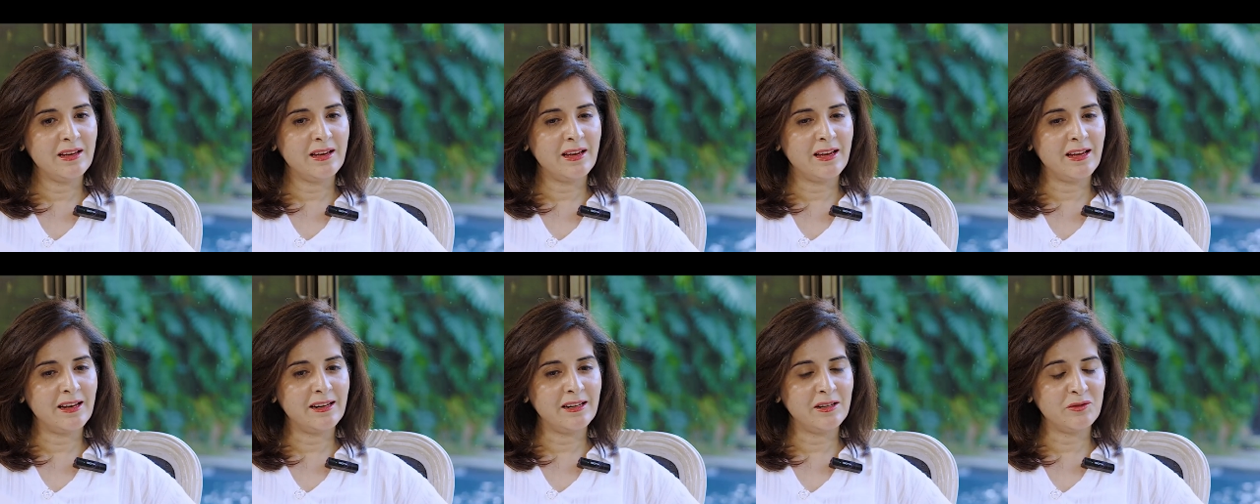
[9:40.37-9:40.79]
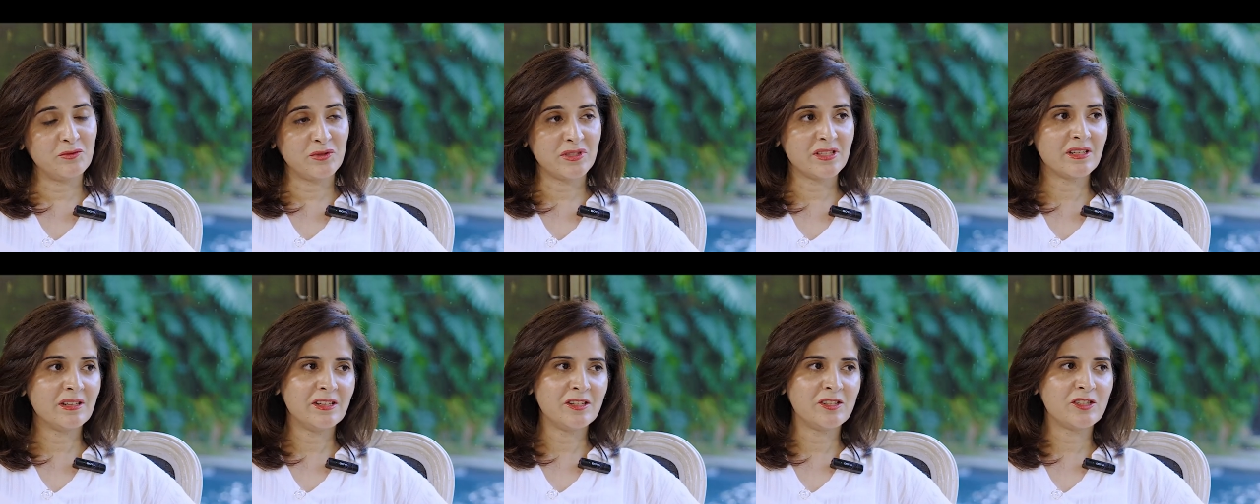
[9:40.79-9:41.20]
And it
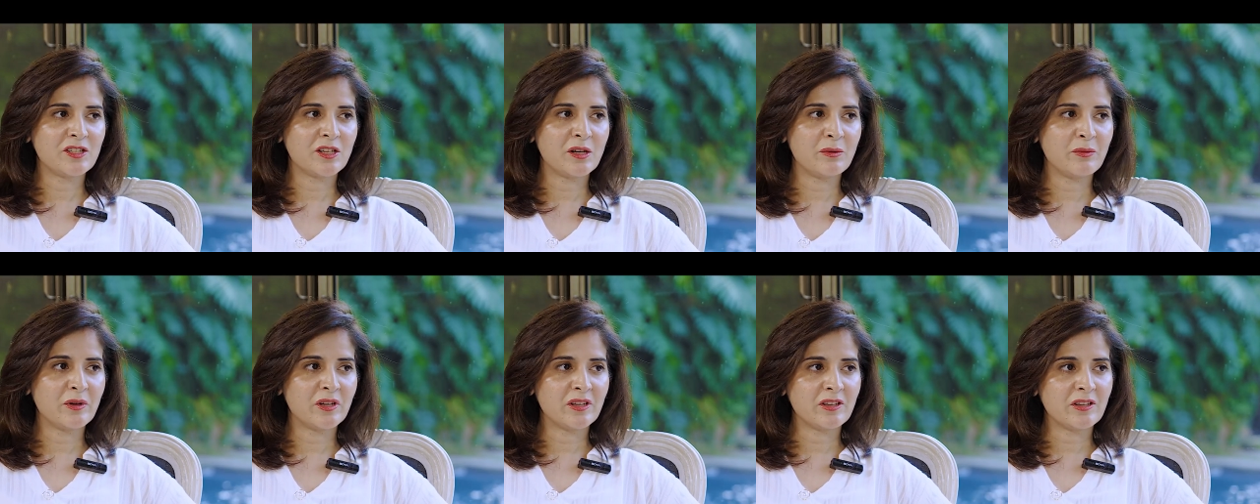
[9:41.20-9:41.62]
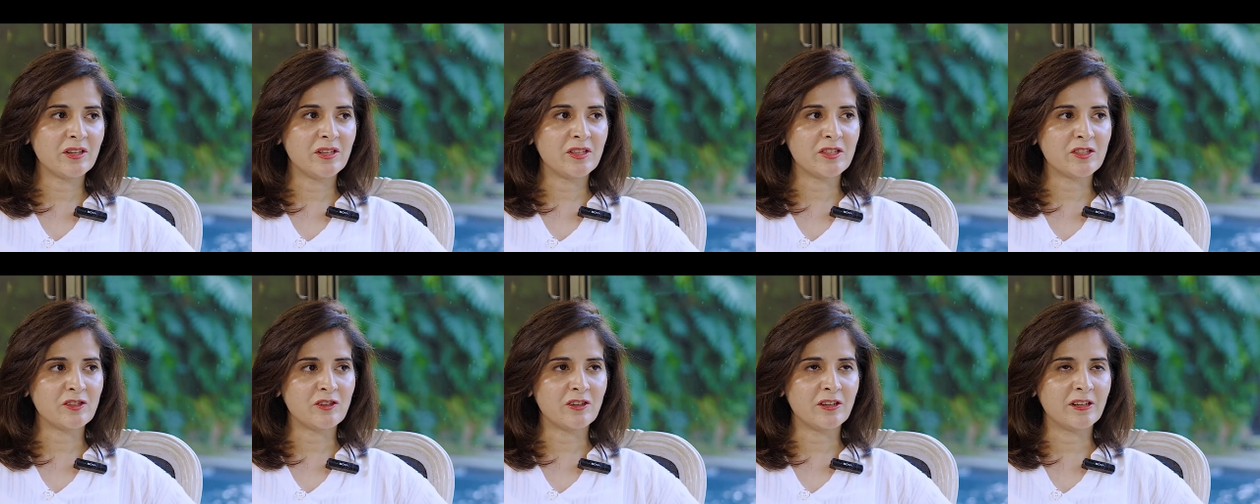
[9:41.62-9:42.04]
was a legitimate
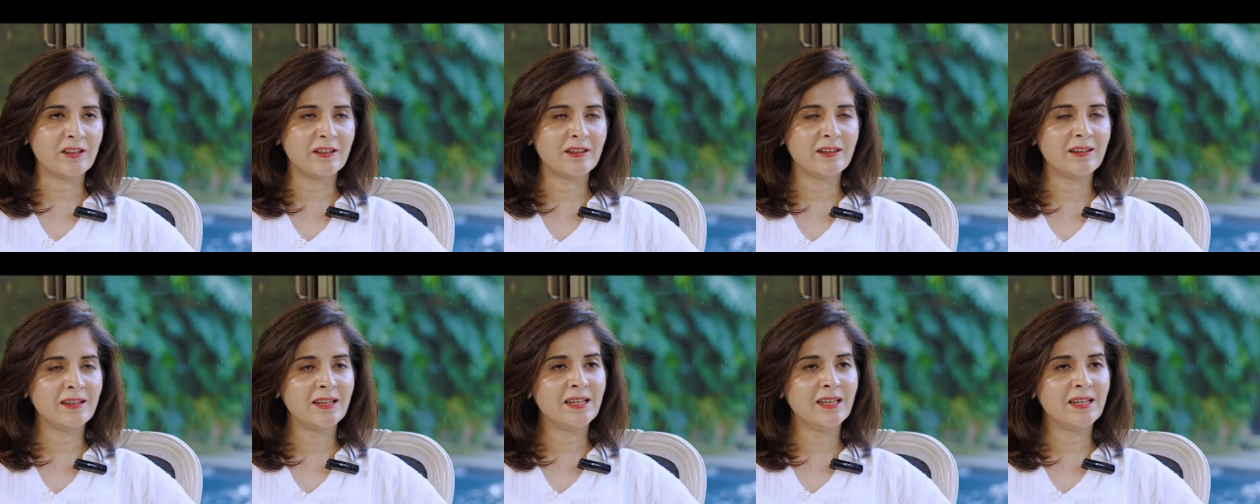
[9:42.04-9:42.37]
concern.